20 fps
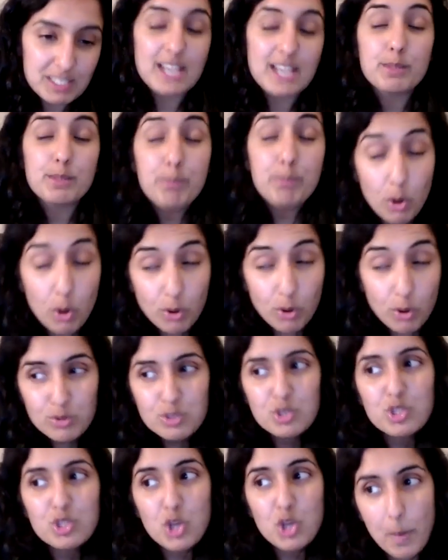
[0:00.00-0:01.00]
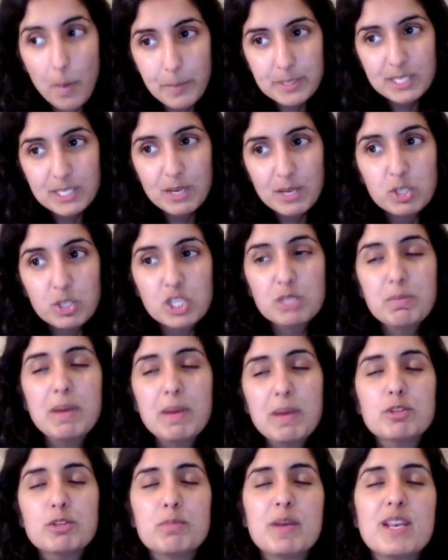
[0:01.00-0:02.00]
as opposed to the opposite, which is
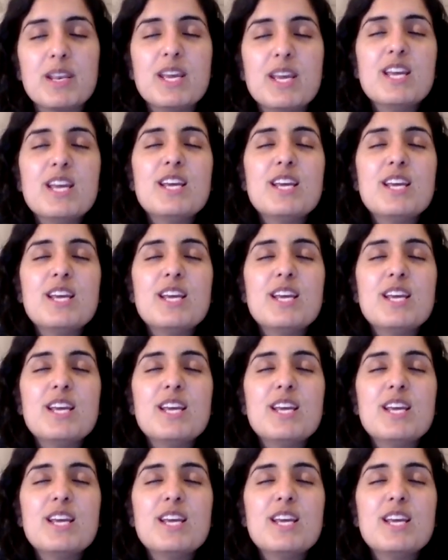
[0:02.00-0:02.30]
people spend